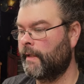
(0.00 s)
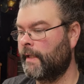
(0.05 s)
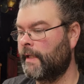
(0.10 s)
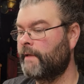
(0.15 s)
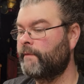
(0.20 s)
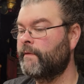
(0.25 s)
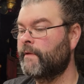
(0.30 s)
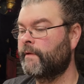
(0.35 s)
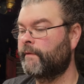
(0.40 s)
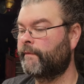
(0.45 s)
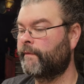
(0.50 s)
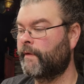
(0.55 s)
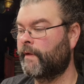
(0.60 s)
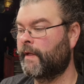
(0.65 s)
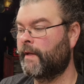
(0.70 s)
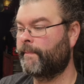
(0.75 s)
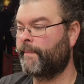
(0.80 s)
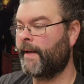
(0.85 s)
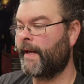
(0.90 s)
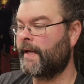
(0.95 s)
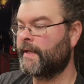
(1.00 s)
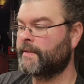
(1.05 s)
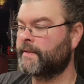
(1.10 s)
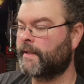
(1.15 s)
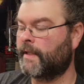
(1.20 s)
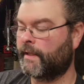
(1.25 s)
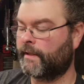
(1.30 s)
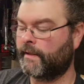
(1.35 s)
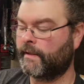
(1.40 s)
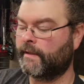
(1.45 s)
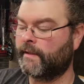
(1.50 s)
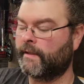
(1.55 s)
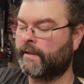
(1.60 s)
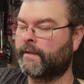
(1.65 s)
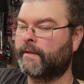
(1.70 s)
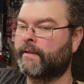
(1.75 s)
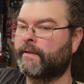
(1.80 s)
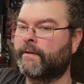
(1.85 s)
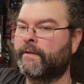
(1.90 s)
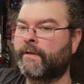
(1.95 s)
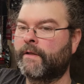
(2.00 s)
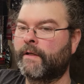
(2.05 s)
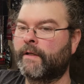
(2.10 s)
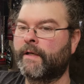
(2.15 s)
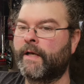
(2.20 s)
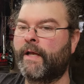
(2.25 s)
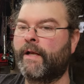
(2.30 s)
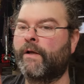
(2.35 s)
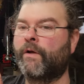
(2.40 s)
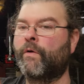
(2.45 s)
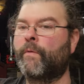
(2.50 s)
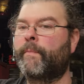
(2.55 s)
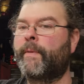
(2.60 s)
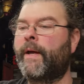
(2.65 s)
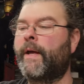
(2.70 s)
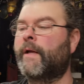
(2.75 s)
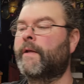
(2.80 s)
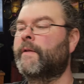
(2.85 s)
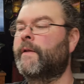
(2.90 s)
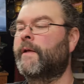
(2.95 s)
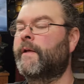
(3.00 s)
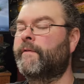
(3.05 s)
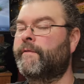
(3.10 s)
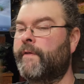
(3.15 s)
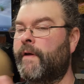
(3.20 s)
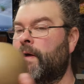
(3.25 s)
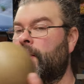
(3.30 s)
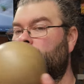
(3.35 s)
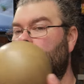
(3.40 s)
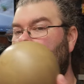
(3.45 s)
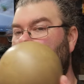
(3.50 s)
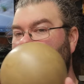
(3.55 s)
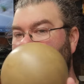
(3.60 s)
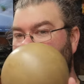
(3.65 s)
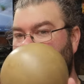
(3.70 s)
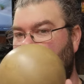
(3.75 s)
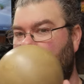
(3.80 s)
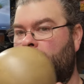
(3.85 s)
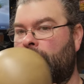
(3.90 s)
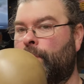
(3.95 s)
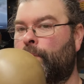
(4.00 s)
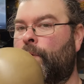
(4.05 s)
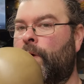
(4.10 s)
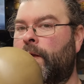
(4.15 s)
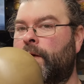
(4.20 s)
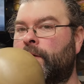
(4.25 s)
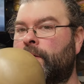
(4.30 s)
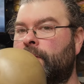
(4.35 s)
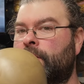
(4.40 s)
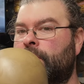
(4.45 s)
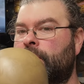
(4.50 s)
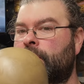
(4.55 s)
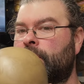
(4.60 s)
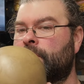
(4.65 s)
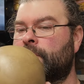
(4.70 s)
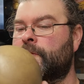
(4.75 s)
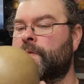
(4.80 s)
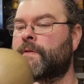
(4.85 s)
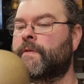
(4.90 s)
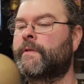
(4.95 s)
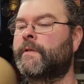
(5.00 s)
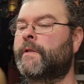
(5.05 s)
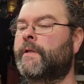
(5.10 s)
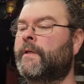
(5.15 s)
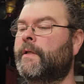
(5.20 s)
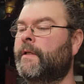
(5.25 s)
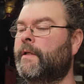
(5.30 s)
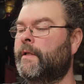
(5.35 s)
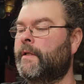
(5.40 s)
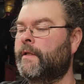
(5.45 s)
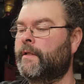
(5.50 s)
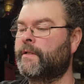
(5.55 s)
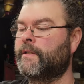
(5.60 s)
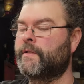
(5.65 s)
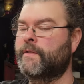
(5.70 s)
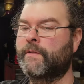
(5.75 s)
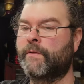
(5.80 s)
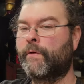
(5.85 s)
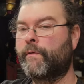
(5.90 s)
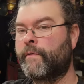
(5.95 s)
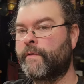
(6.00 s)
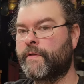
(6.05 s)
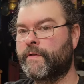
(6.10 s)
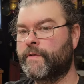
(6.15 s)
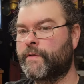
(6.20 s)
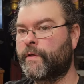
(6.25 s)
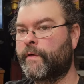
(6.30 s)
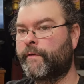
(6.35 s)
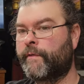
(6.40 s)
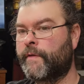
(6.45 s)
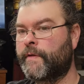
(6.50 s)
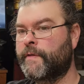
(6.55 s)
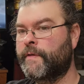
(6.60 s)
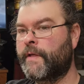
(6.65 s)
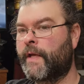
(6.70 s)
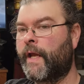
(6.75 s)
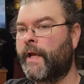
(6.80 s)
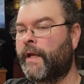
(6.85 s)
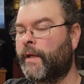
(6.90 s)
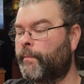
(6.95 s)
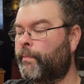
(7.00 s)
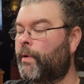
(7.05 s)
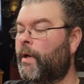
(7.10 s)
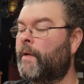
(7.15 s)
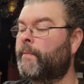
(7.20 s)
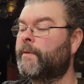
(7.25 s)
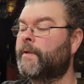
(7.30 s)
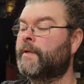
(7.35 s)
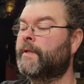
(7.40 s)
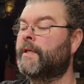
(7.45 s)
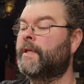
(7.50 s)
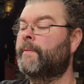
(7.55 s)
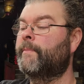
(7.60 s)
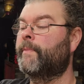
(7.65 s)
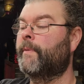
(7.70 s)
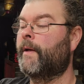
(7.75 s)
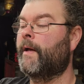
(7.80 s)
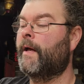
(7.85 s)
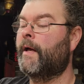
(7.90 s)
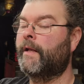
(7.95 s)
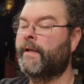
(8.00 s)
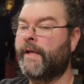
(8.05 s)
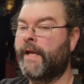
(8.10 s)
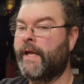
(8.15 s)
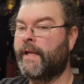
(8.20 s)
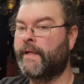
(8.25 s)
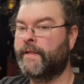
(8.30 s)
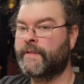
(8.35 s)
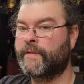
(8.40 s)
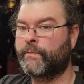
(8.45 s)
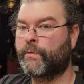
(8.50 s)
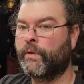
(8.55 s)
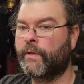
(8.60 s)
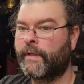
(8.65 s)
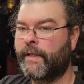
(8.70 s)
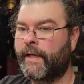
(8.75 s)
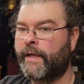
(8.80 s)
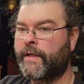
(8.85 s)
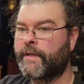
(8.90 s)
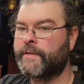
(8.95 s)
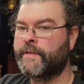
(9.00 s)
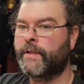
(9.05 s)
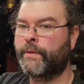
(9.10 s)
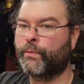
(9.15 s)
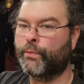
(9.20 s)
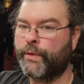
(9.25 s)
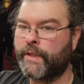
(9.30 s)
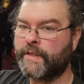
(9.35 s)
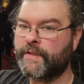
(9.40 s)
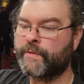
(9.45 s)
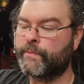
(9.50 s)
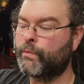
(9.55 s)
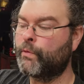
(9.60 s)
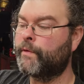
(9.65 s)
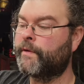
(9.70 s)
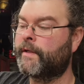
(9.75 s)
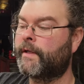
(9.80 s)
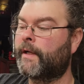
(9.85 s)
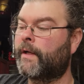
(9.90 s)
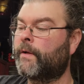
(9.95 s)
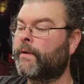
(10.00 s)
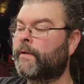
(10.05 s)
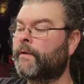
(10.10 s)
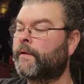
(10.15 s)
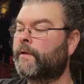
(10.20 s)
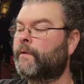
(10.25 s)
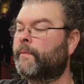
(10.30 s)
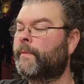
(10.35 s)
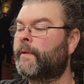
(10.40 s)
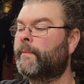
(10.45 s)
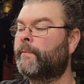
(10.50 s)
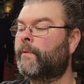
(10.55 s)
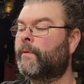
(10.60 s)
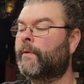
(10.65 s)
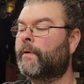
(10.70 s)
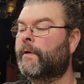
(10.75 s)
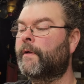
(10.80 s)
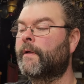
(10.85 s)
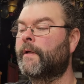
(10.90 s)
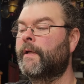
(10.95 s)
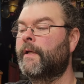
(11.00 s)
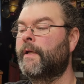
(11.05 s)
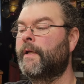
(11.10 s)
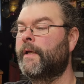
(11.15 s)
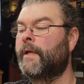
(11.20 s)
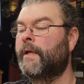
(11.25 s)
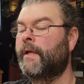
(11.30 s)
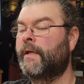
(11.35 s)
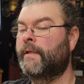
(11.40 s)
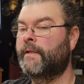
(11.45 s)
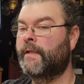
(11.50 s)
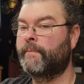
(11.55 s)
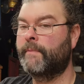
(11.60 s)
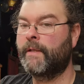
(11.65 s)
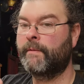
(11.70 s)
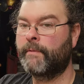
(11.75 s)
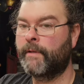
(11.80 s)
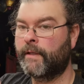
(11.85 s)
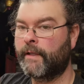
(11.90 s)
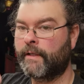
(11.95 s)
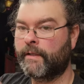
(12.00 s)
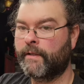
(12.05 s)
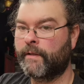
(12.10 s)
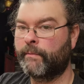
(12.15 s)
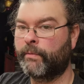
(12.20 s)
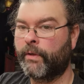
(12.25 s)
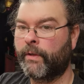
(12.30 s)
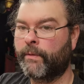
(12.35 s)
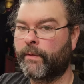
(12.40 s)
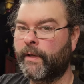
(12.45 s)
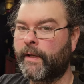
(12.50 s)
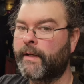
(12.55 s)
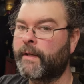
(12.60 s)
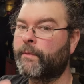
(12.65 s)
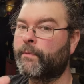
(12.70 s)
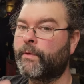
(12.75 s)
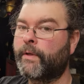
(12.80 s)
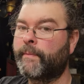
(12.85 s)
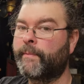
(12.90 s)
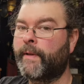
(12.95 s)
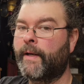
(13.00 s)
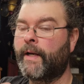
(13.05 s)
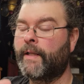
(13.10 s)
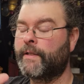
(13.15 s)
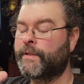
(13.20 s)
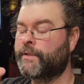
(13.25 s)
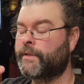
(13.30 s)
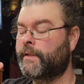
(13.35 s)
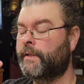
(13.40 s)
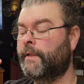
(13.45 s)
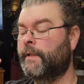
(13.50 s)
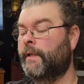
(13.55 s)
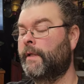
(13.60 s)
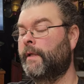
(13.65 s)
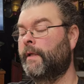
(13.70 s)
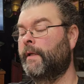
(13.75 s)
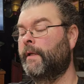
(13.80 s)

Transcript: even if you get past it I think you can kind of go back like if I were to add water to this just over the surface I could probably keep on adding some more layers and re-smooth it out a little bit more and then maybe get to the point where I could repolish it.